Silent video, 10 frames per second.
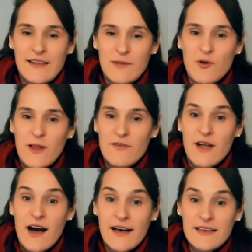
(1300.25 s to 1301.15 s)
pro-life
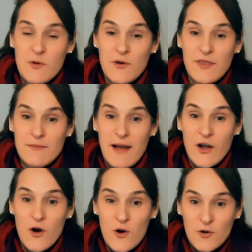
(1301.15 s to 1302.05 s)
cause, both in my
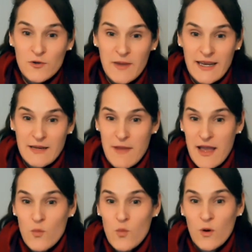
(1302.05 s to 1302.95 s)
home and in my
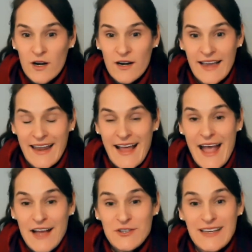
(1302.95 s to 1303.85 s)
work. And I
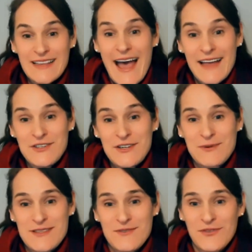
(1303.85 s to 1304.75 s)
actually, last year
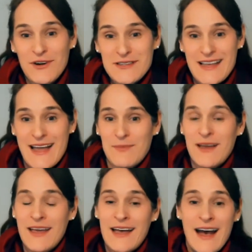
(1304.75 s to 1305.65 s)
was the first time
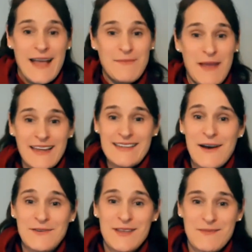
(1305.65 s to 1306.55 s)
I made it
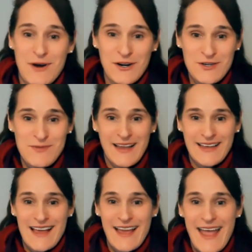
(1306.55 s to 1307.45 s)
down to the march,
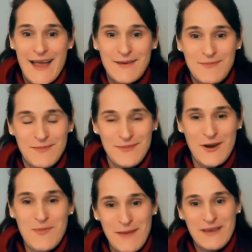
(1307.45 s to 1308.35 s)
because I had, you know,
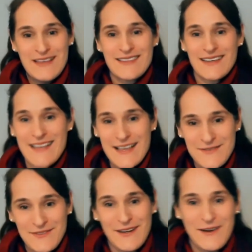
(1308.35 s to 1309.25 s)
babies success,
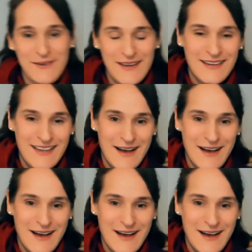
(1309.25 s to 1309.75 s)
you know, in